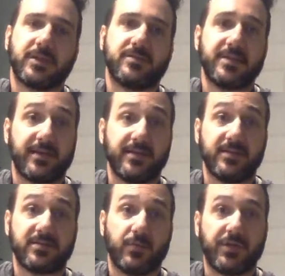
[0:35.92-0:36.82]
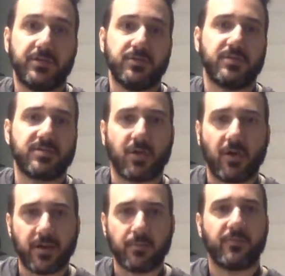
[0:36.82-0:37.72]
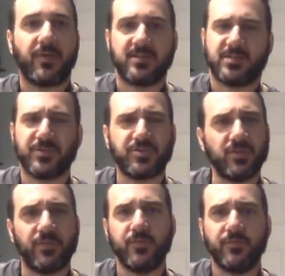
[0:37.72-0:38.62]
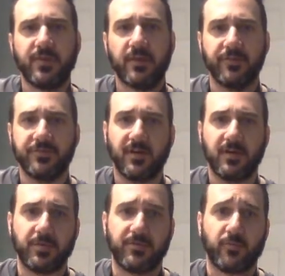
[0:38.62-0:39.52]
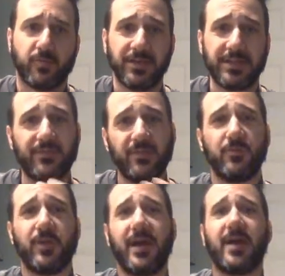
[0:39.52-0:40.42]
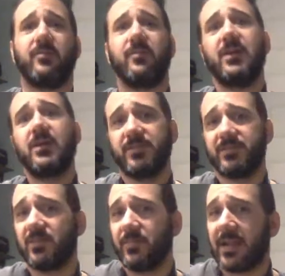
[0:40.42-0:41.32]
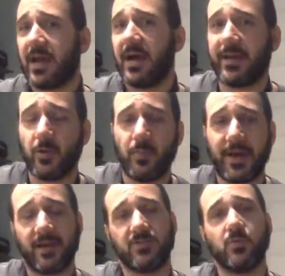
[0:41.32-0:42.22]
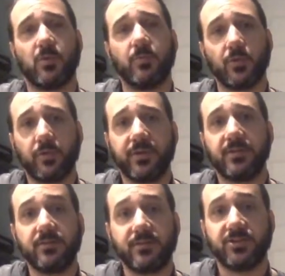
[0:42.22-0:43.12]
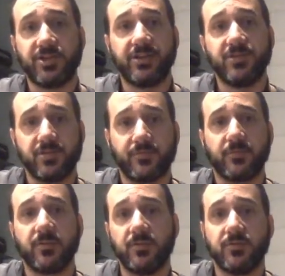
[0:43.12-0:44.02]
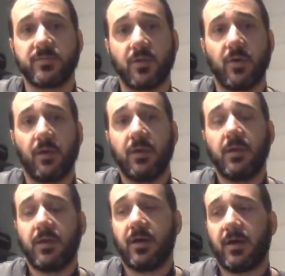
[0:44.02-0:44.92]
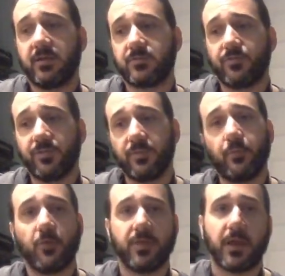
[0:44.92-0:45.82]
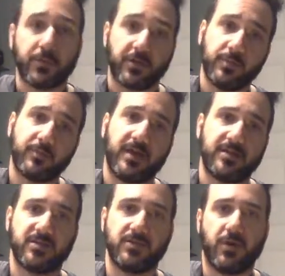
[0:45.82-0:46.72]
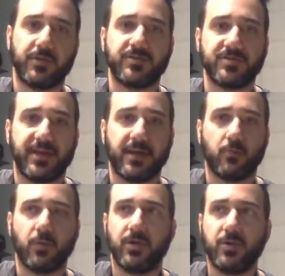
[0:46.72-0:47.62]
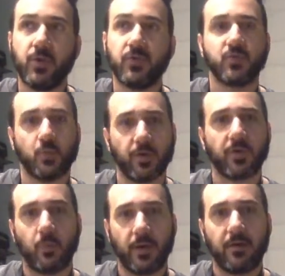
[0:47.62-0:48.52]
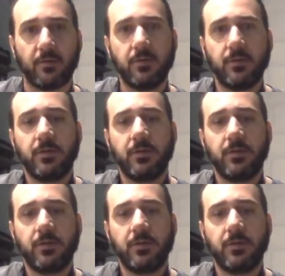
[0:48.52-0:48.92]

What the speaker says: Techniques that we can do to start improvising, especially if you've never done it before. But even if you have, this is something that I go back to when I'm learning the changes for a new song. It's really important that when you're improvising, you understand what notes work well